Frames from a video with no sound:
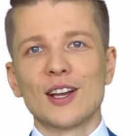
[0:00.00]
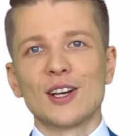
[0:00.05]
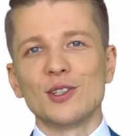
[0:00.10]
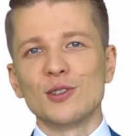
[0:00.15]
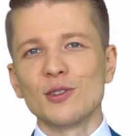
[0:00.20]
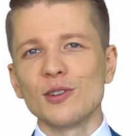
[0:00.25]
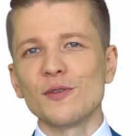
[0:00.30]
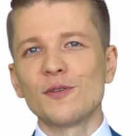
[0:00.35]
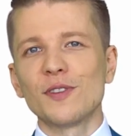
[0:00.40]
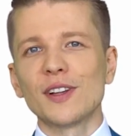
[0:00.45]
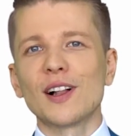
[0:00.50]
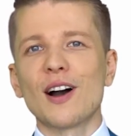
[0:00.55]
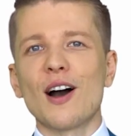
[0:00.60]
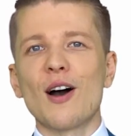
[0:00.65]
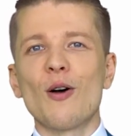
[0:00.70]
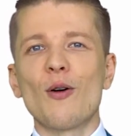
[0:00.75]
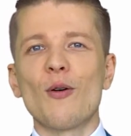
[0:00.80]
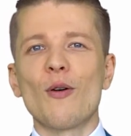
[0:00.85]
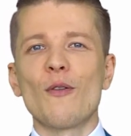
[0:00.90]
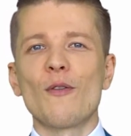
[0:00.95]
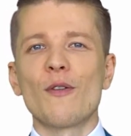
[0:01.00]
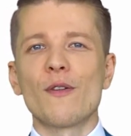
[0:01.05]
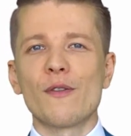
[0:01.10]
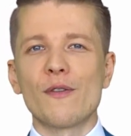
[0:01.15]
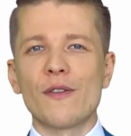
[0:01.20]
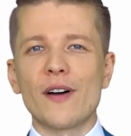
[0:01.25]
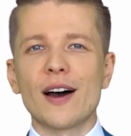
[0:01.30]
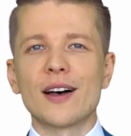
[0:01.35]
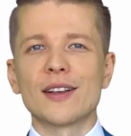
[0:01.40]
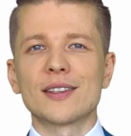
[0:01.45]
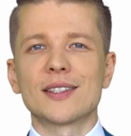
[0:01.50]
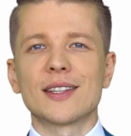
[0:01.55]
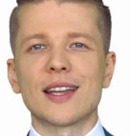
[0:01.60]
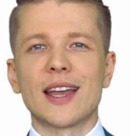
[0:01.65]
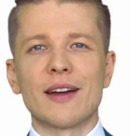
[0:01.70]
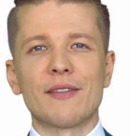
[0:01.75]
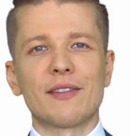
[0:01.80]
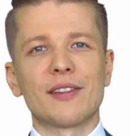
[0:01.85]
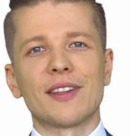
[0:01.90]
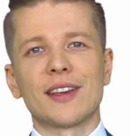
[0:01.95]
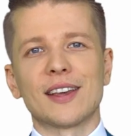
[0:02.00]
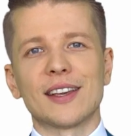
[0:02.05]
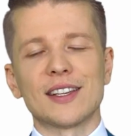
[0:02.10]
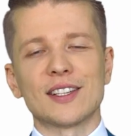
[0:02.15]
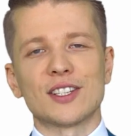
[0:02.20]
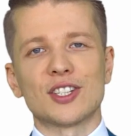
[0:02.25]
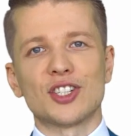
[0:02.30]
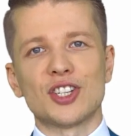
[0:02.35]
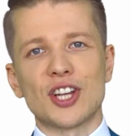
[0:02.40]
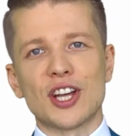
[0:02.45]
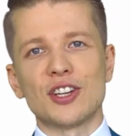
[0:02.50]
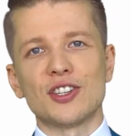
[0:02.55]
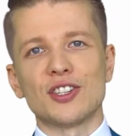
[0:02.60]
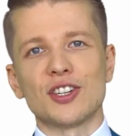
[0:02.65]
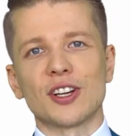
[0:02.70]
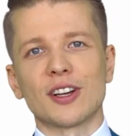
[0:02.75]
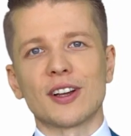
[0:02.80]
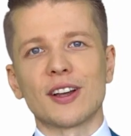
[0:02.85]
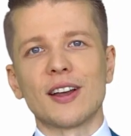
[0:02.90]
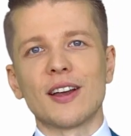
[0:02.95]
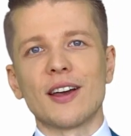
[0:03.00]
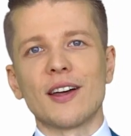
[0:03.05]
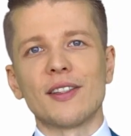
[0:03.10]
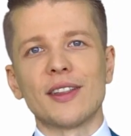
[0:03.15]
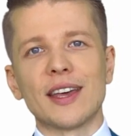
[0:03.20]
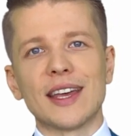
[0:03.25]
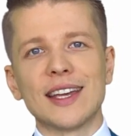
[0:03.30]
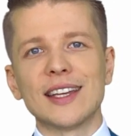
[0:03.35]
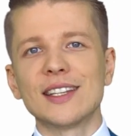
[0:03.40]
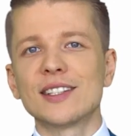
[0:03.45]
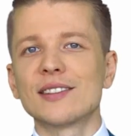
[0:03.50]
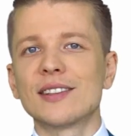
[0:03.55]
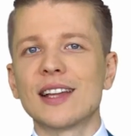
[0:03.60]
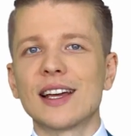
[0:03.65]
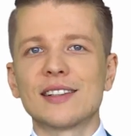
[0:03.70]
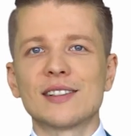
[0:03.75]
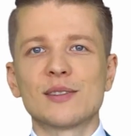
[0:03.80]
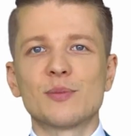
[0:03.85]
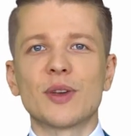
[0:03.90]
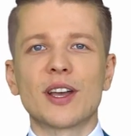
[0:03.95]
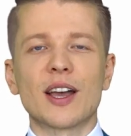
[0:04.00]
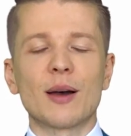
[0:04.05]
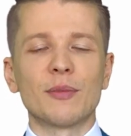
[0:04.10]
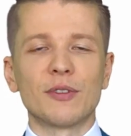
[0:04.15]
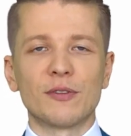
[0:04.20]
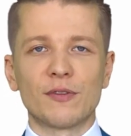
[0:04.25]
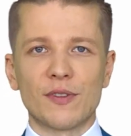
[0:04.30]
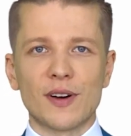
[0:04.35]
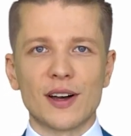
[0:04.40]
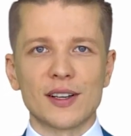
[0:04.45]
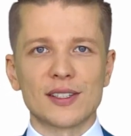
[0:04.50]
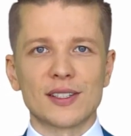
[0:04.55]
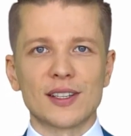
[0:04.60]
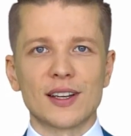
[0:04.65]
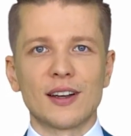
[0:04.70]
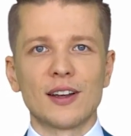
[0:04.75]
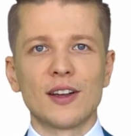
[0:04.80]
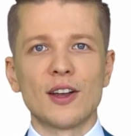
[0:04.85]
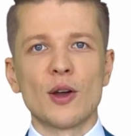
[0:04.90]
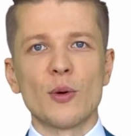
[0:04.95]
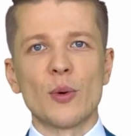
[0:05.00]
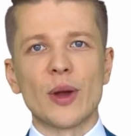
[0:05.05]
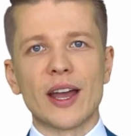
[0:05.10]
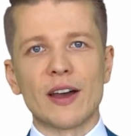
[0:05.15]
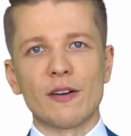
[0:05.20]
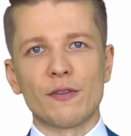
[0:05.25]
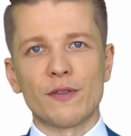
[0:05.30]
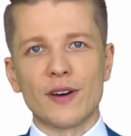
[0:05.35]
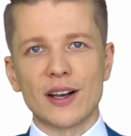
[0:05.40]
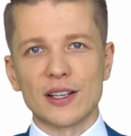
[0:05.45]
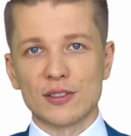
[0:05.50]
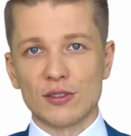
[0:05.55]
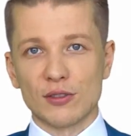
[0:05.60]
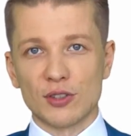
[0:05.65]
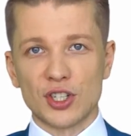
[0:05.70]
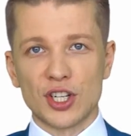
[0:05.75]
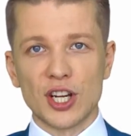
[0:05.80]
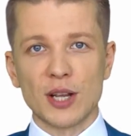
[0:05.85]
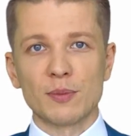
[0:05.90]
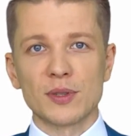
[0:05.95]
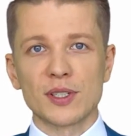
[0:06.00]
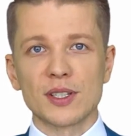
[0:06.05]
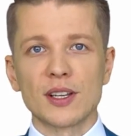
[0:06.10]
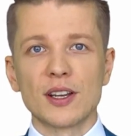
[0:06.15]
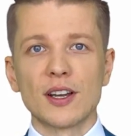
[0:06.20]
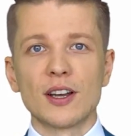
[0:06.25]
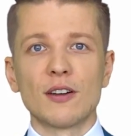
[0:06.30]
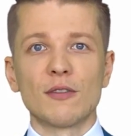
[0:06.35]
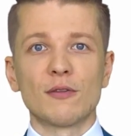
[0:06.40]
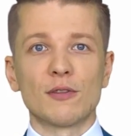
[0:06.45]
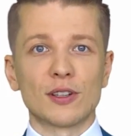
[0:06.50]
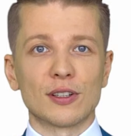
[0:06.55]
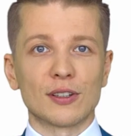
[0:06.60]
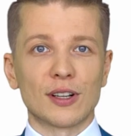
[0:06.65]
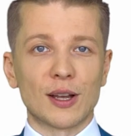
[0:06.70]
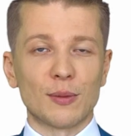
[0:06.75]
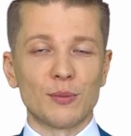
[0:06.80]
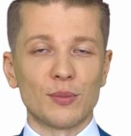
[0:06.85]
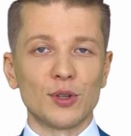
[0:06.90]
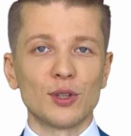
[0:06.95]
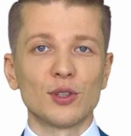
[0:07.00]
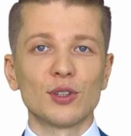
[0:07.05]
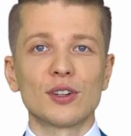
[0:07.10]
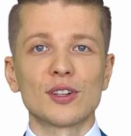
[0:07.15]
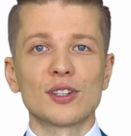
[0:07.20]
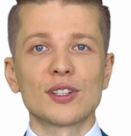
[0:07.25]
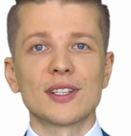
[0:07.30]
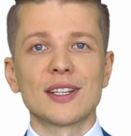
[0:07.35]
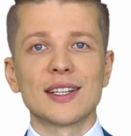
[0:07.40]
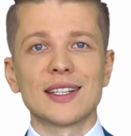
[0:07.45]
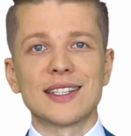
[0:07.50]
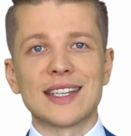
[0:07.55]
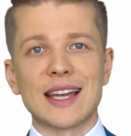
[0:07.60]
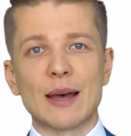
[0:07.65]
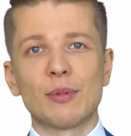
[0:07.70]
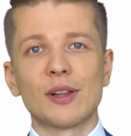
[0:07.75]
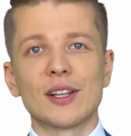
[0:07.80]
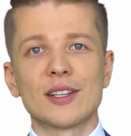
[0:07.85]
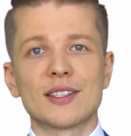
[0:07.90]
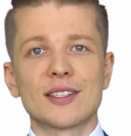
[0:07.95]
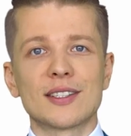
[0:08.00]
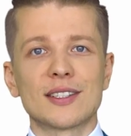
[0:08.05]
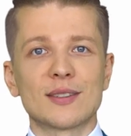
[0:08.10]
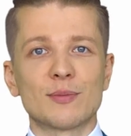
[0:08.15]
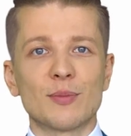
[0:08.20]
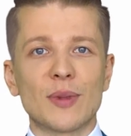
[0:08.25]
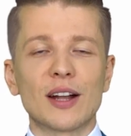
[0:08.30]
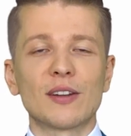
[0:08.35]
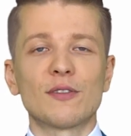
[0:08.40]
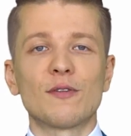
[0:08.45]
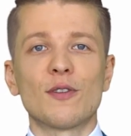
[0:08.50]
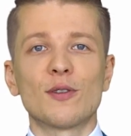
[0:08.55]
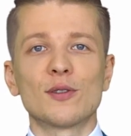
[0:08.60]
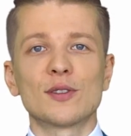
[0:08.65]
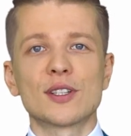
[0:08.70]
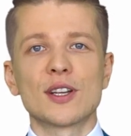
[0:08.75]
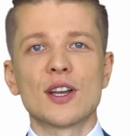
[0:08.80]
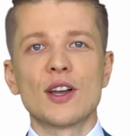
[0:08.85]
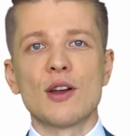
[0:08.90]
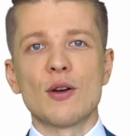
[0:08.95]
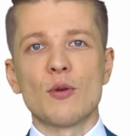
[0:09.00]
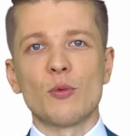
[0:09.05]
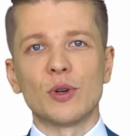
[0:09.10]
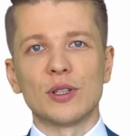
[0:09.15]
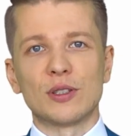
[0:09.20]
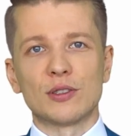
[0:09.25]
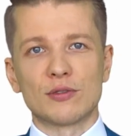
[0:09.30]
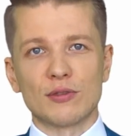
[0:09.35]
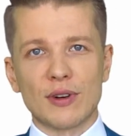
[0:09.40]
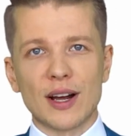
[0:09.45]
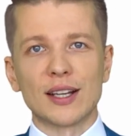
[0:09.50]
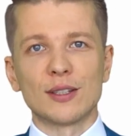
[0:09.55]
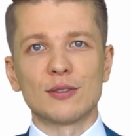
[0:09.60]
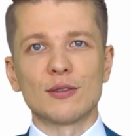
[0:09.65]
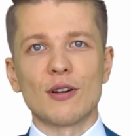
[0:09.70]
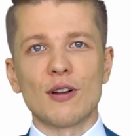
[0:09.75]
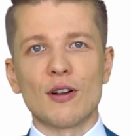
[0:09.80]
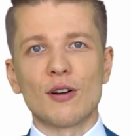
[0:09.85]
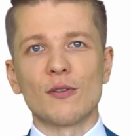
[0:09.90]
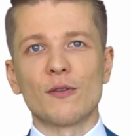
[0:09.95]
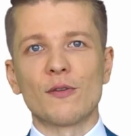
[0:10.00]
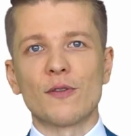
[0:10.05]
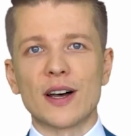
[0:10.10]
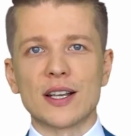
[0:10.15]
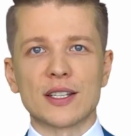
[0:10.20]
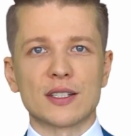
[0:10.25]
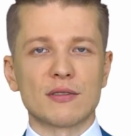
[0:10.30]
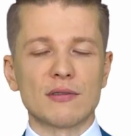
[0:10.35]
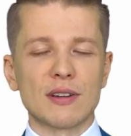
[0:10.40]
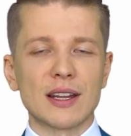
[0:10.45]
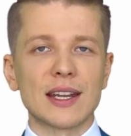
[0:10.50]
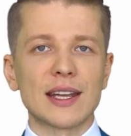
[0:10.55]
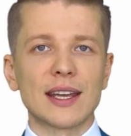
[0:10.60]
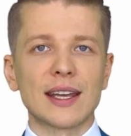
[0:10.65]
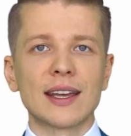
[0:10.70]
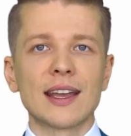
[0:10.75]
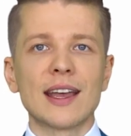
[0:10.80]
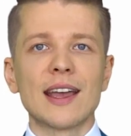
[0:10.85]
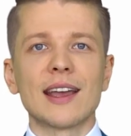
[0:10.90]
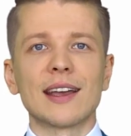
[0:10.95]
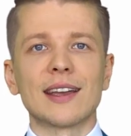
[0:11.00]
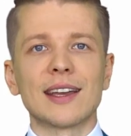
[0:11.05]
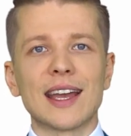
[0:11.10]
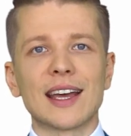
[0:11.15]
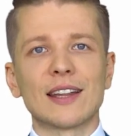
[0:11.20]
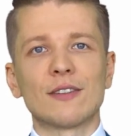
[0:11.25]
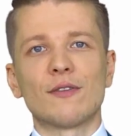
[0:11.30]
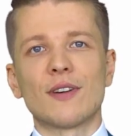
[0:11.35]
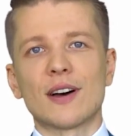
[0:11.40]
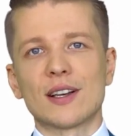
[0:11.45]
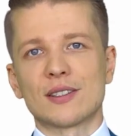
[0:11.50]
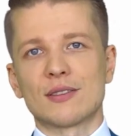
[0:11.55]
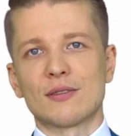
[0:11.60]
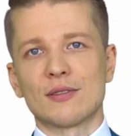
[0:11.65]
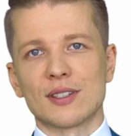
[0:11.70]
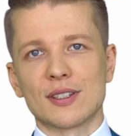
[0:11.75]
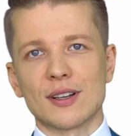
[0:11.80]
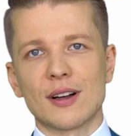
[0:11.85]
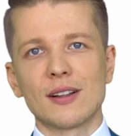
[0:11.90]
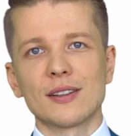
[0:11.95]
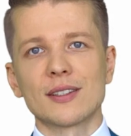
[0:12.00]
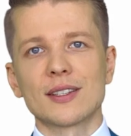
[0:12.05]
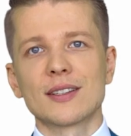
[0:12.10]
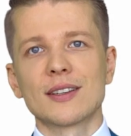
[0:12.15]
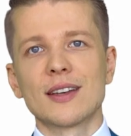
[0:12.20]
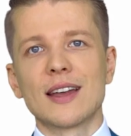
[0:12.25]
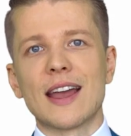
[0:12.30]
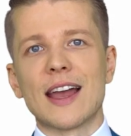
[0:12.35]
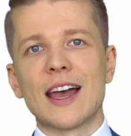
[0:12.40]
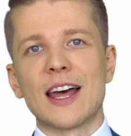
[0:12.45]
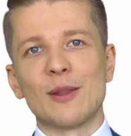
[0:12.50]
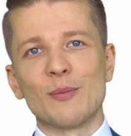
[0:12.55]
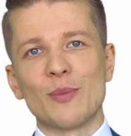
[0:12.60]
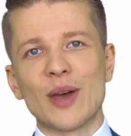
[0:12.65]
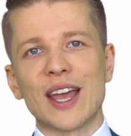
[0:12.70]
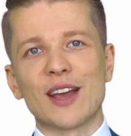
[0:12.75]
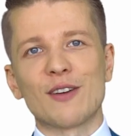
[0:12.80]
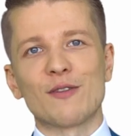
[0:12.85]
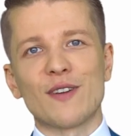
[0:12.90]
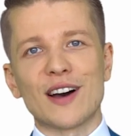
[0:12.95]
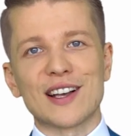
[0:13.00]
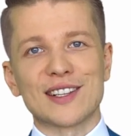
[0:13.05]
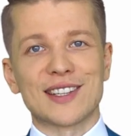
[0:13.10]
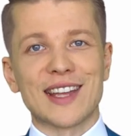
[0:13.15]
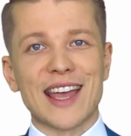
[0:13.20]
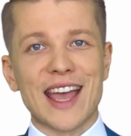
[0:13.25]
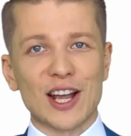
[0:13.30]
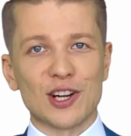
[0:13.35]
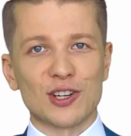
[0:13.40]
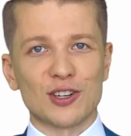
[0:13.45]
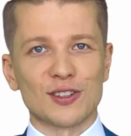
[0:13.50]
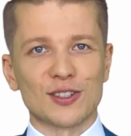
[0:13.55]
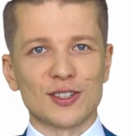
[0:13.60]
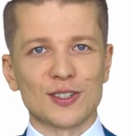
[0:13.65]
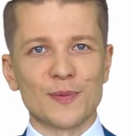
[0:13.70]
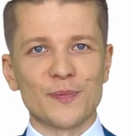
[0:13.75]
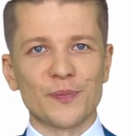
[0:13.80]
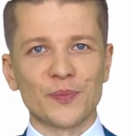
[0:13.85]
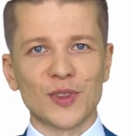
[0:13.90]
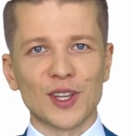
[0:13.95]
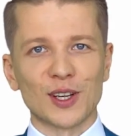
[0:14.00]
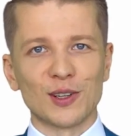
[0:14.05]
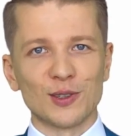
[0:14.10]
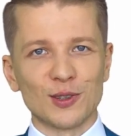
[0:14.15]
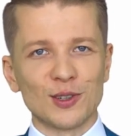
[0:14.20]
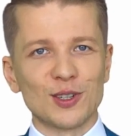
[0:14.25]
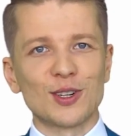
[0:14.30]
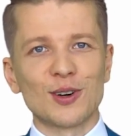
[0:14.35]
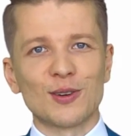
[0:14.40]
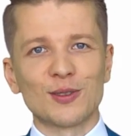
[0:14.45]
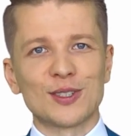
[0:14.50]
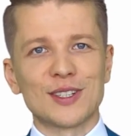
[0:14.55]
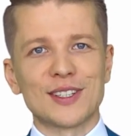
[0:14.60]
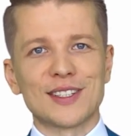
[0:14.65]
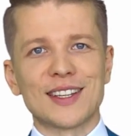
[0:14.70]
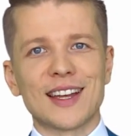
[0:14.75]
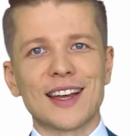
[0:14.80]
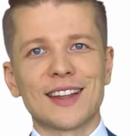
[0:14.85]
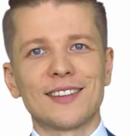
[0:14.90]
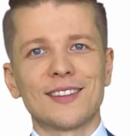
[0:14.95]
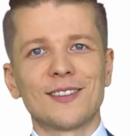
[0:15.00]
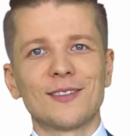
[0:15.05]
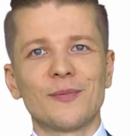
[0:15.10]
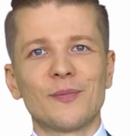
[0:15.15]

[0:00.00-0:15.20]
Do you feel how fast everything is changing? The internet is becoming faster, we have faster chips for computers, tablets, smartphones. We try to learn fast reading, get fast results, and make fast actions. Do you notice that?